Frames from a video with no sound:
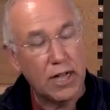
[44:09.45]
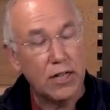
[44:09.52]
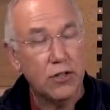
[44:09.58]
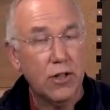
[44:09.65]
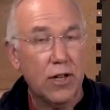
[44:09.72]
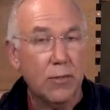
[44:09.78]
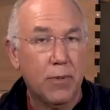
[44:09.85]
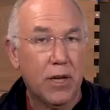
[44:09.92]
I
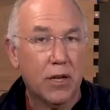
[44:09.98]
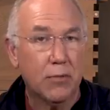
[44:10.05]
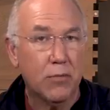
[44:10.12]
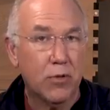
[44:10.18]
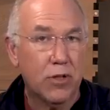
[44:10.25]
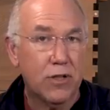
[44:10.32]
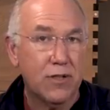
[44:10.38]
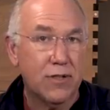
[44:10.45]
do have bottom
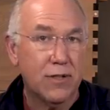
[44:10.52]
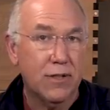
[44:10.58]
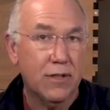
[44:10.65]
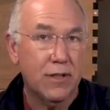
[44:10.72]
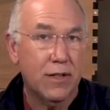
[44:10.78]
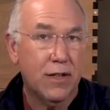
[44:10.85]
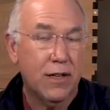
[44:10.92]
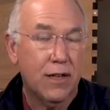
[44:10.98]
boards
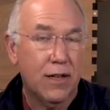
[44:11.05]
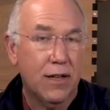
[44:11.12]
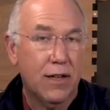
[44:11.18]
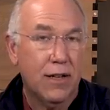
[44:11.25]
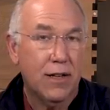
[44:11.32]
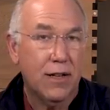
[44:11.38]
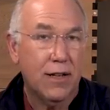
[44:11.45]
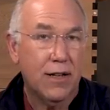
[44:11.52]

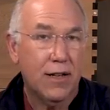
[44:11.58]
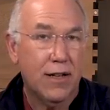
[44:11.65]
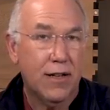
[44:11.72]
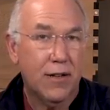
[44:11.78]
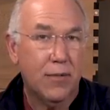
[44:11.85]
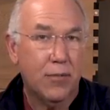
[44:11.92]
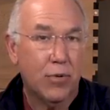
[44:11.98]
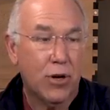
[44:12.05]

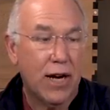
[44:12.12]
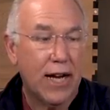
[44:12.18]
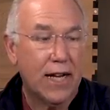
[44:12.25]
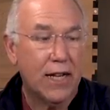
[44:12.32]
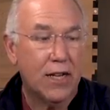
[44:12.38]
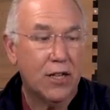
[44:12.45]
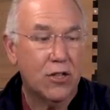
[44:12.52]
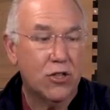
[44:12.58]
uh,
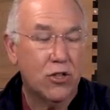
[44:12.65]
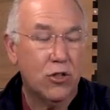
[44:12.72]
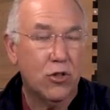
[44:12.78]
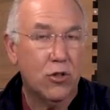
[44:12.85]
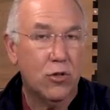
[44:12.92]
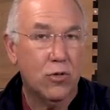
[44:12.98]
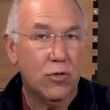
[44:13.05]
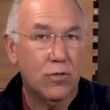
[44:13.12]
bracketed
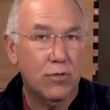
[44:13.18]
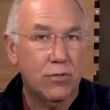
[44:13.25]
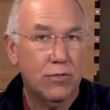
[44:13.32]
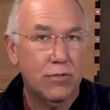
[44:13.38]
to